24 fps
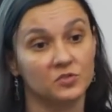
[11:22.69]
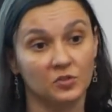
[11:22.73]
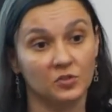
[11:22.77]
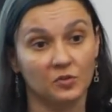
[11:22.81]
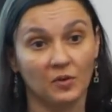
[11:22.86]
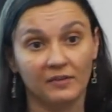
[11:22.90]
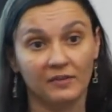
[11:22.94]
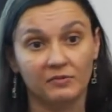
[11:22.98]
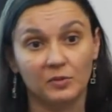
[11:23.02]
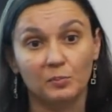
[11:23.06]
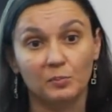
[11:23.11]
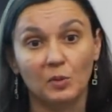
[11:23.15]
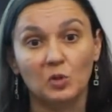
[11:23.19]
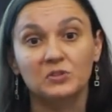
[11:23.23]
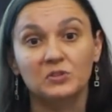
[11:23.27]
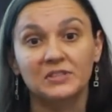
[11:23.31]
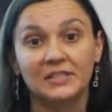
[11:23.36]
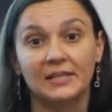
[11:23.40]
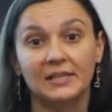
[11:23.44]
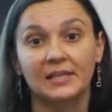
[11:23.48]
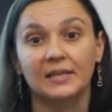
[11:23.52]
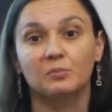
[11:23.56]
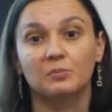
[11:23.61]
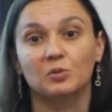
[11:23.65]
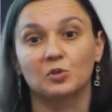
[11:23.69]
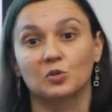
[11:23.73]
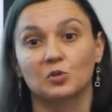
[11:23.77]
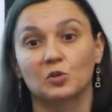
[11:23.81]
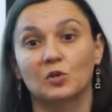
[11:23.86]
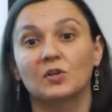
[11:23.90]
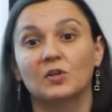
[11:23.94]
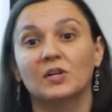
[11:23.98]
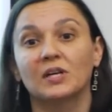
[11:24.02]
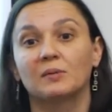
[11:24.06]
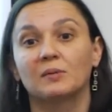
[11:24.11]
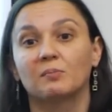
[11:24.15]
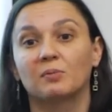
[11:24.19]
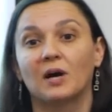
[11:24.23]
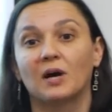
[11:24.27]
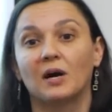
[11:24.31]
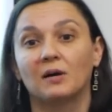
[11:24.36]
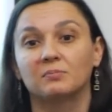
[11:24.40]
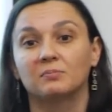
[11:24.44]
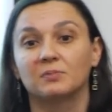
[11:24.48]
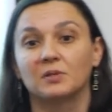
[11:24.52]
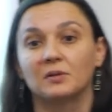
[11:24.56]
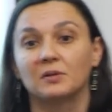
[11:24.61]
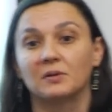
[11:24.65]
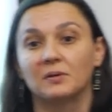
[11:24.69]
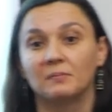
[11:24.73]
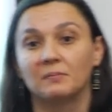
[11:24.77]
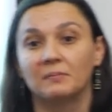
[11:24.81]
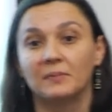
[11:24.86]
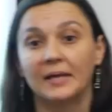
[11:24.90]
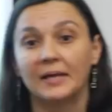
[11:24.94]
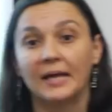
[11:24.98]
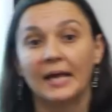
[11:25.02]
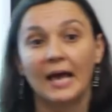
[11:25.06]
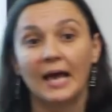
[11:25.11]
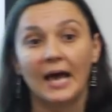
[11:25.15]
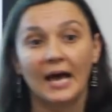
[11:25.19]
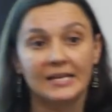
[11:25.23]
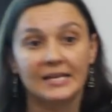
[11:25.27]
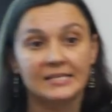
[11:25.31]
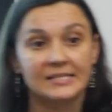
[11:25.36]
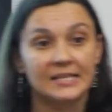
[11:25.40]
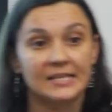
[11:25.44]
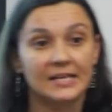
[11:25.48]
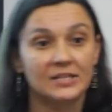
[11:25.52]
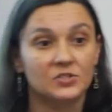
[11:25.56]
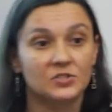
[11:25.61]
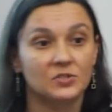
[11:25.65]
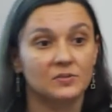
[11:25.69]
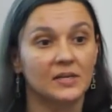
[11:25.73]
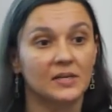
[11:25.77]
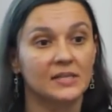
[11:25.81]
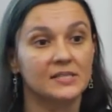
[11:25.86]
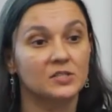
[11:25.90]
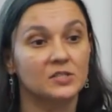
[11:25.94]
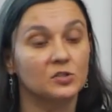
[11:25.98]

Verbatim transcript: So you have a multi-label learning problem, essentially.